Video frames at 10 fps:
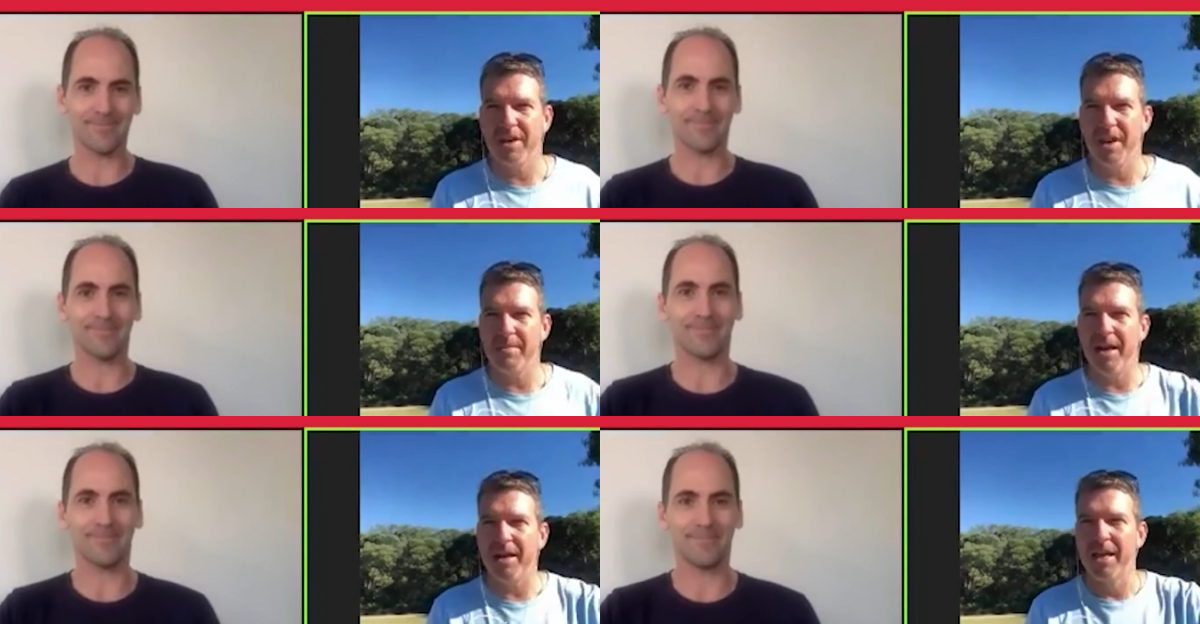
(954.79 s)
Speaker 1: down.
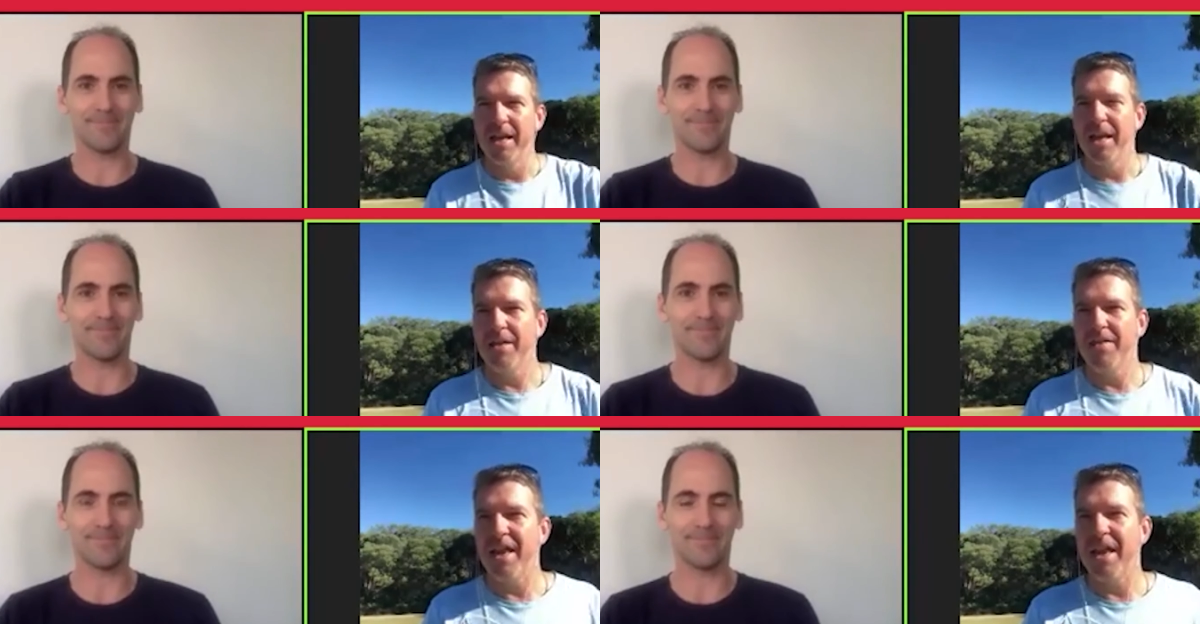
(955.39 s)
Uh,
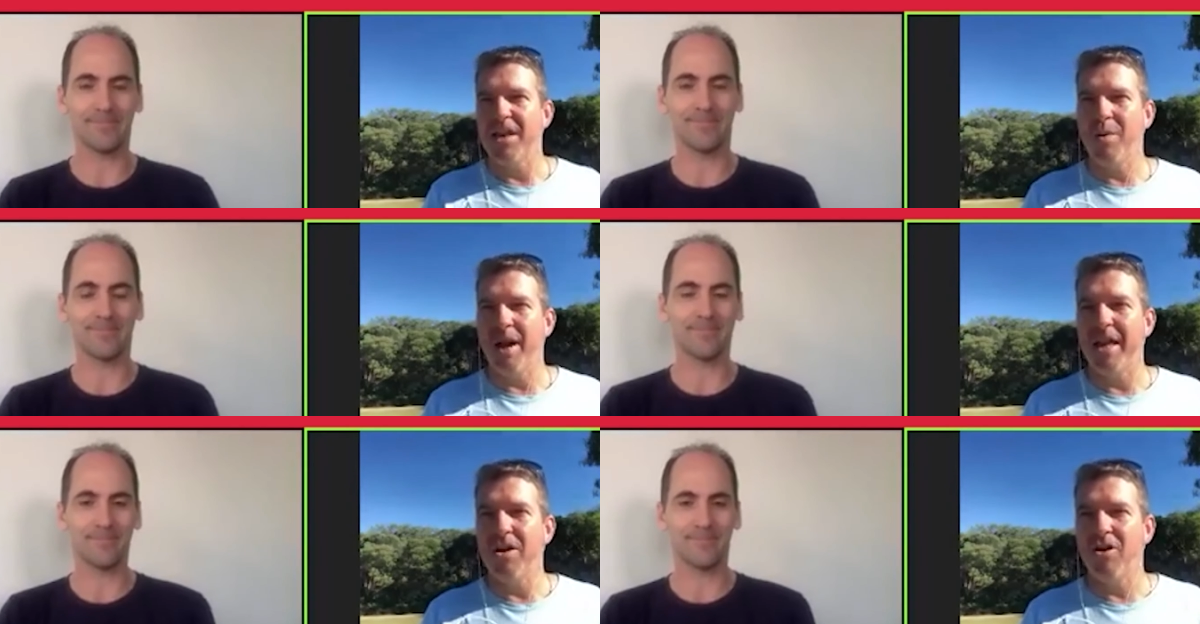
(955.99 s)
they're heading
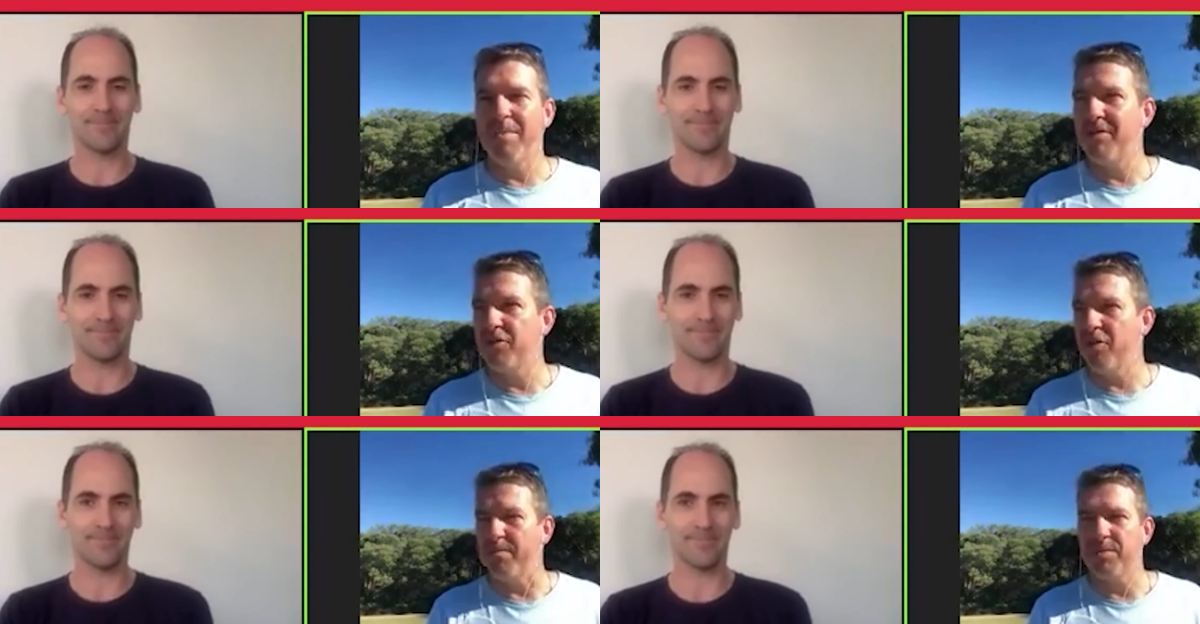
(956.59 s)
away on a bit of a
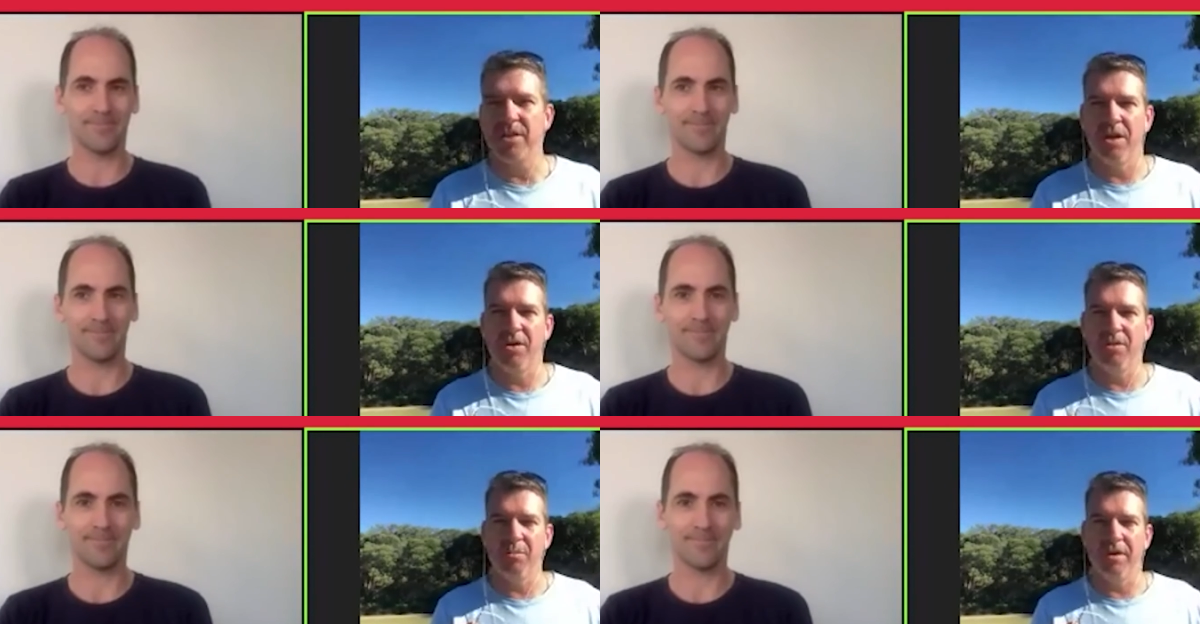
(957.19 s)
trip,
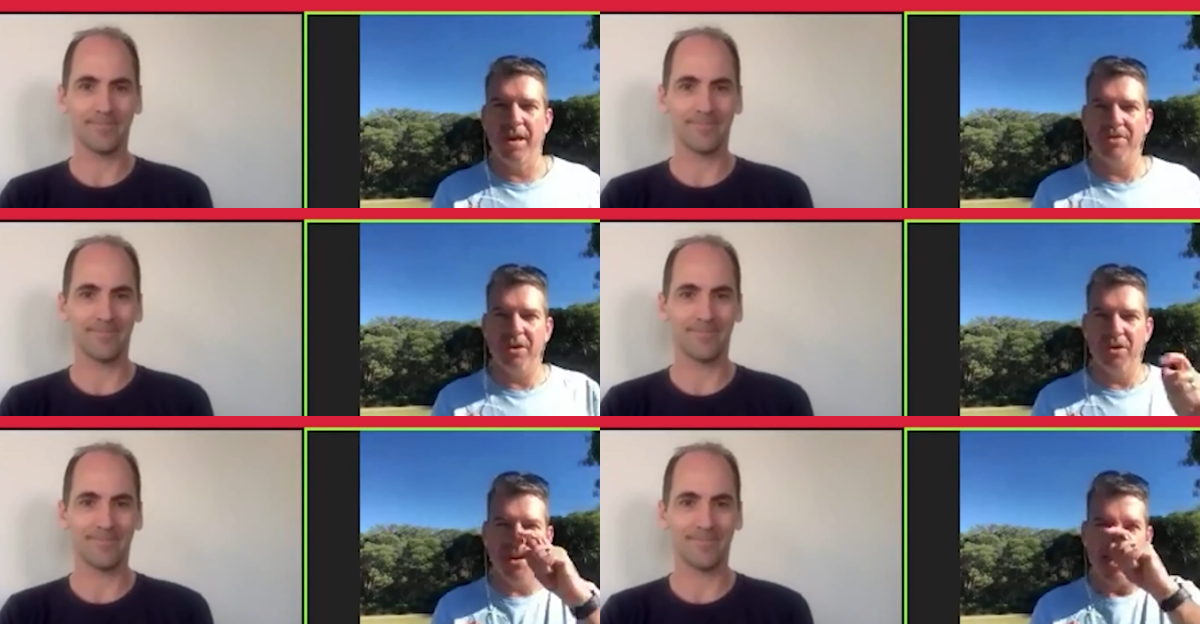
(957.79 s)
so we're having
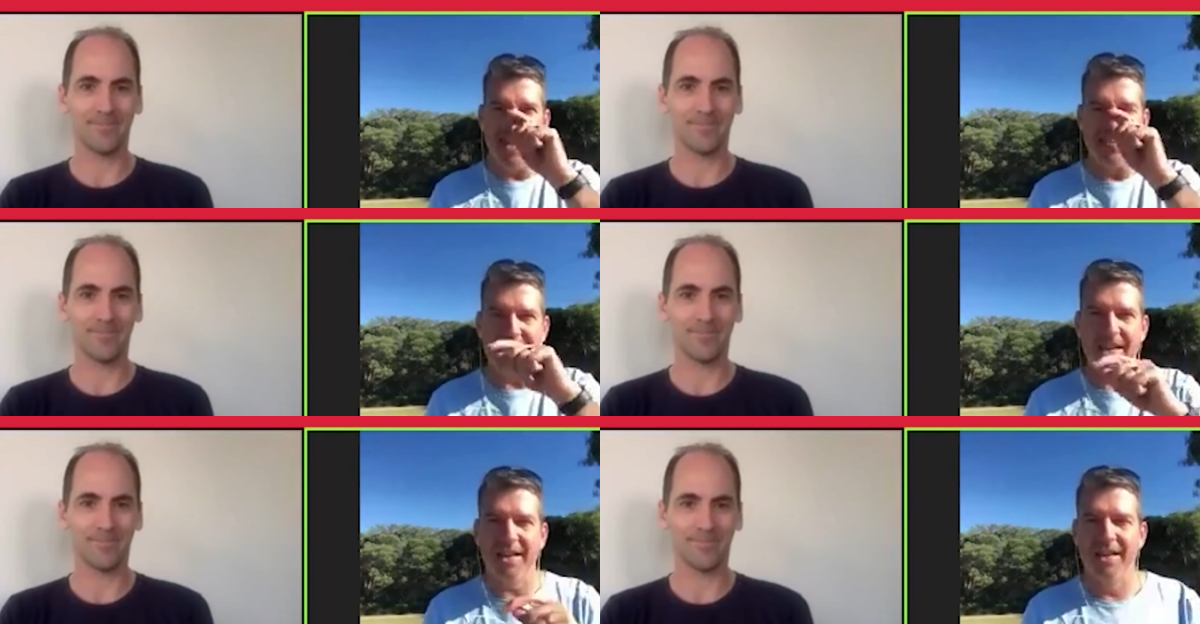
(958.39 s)
an early
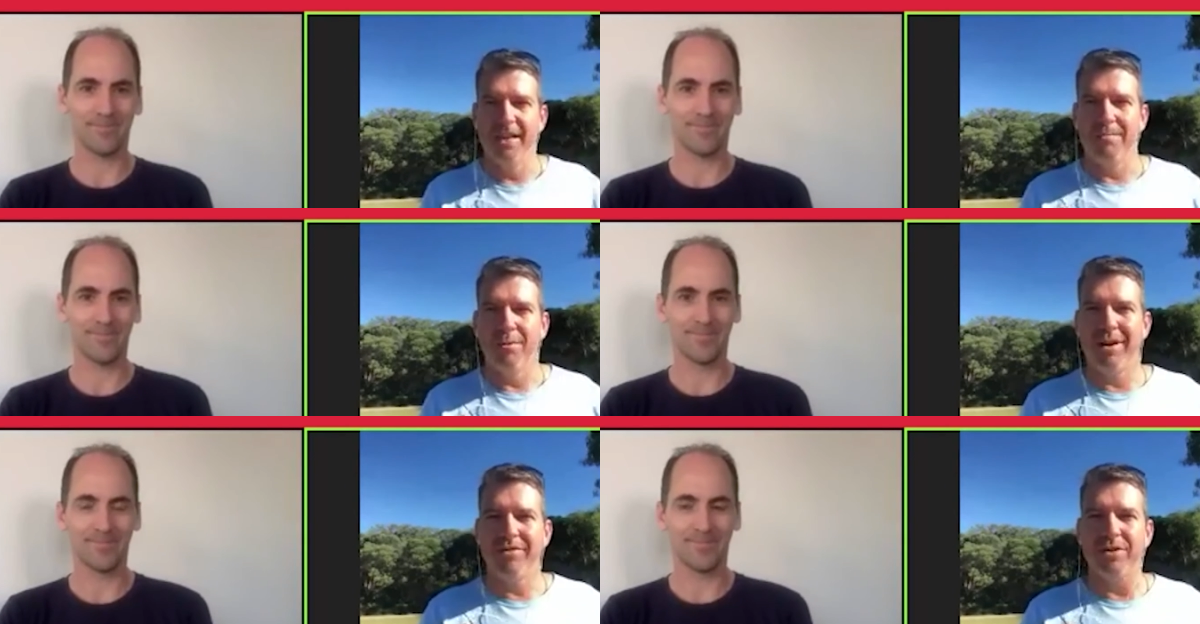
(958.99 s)
Easter
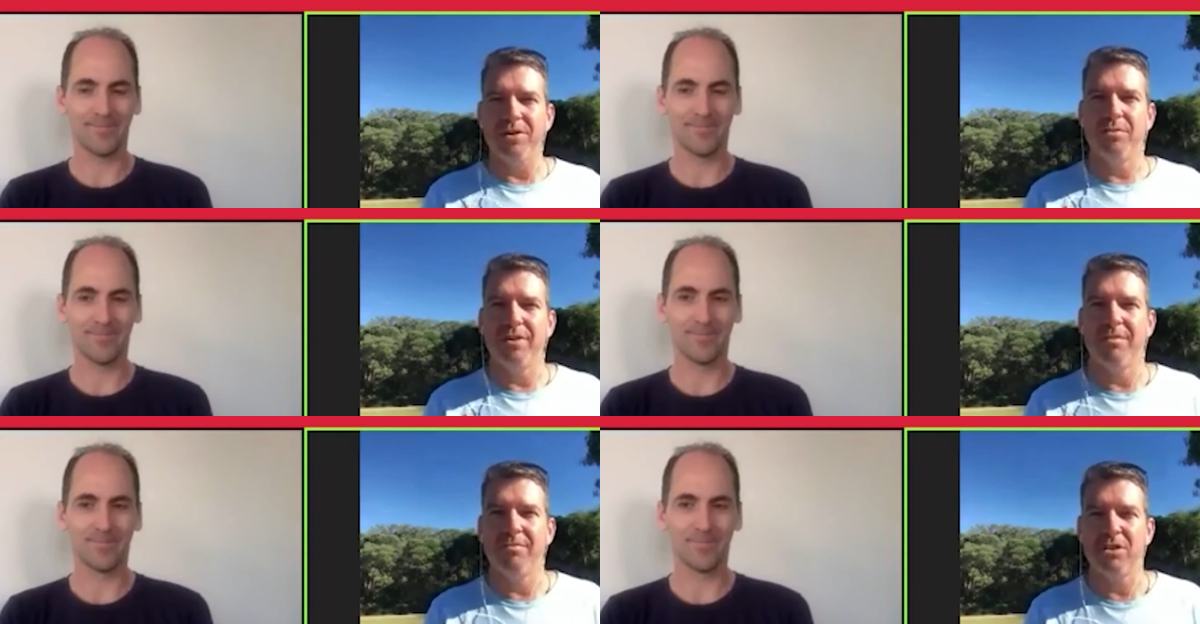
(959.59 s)
breakfast
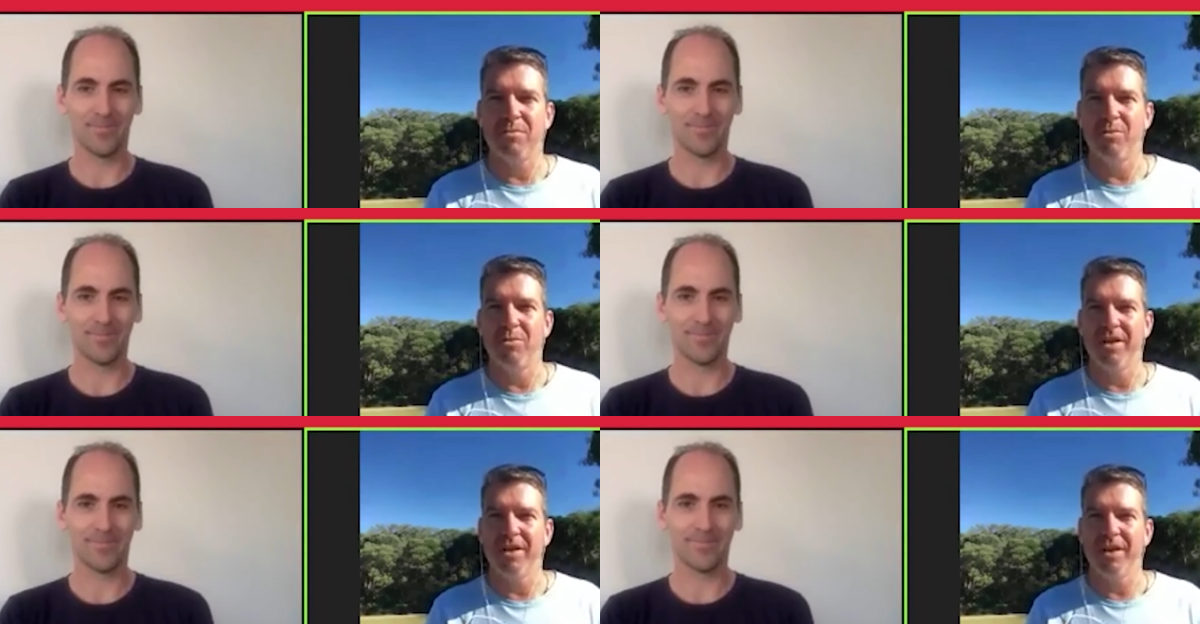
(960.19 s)
with them this
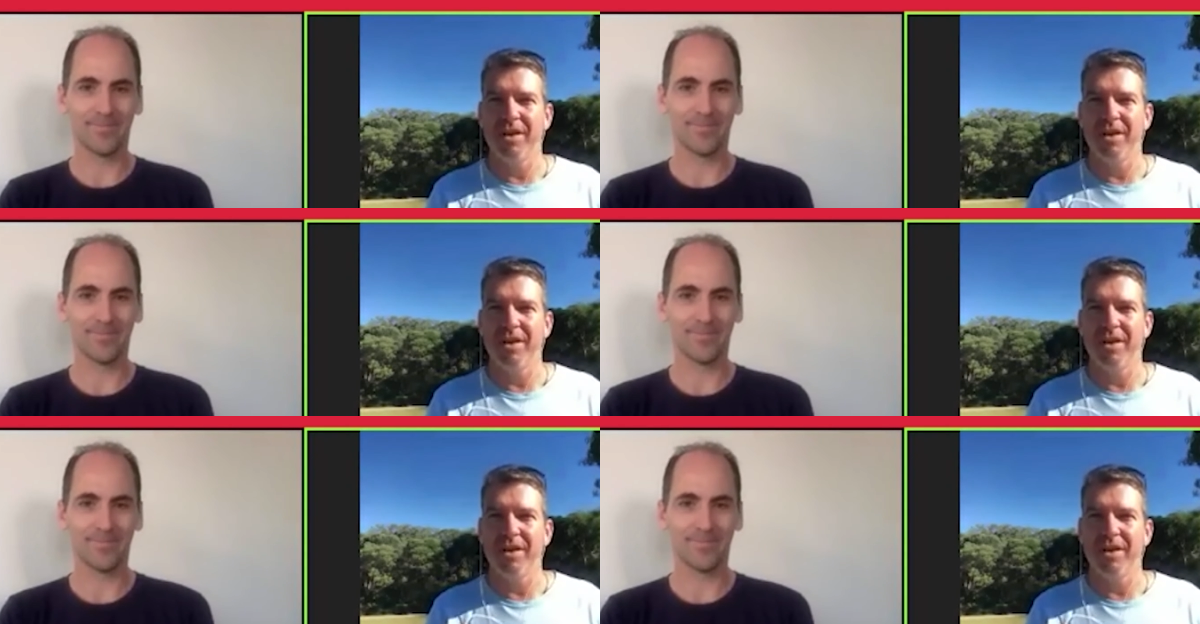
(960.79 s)
morning.